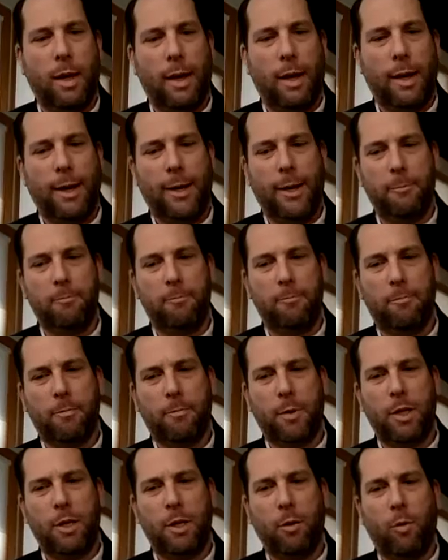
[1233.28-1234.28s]

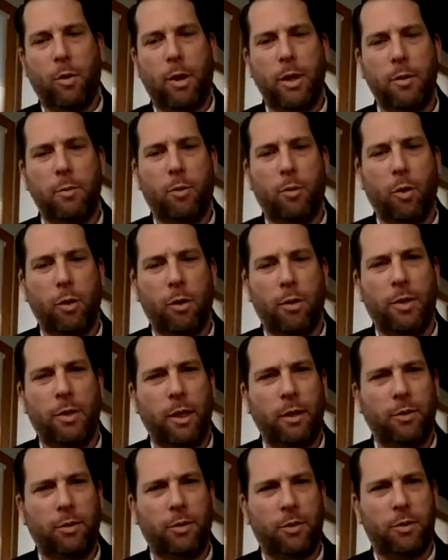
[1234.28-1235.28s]
One of the important
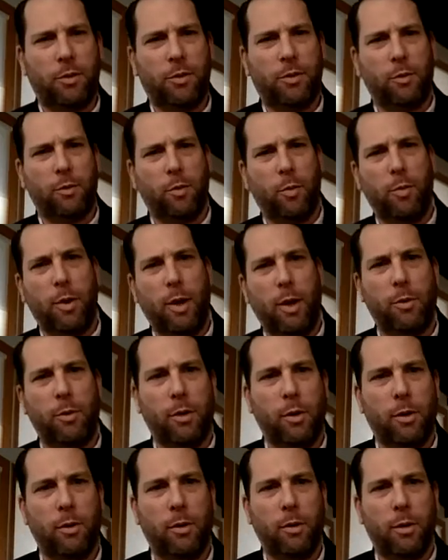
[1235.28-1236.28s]
things to
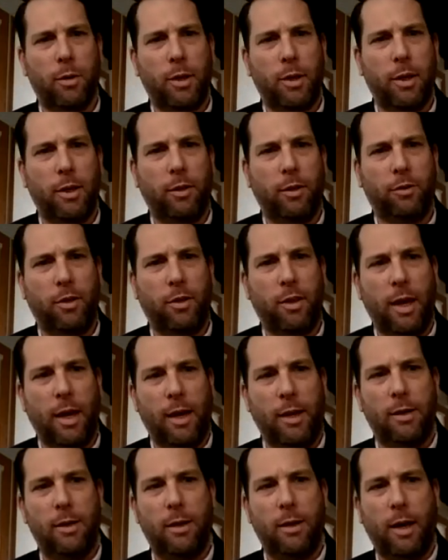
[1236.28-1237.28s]
remember is
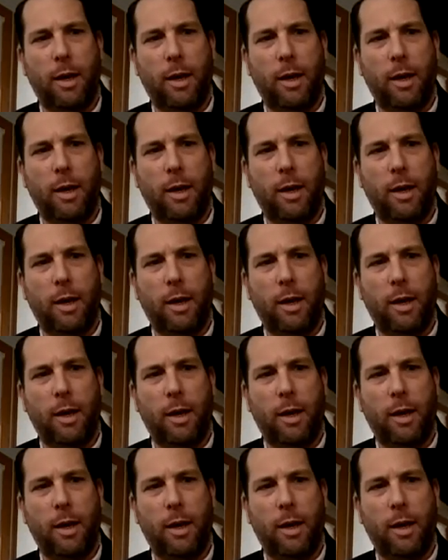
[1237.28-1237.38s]
that,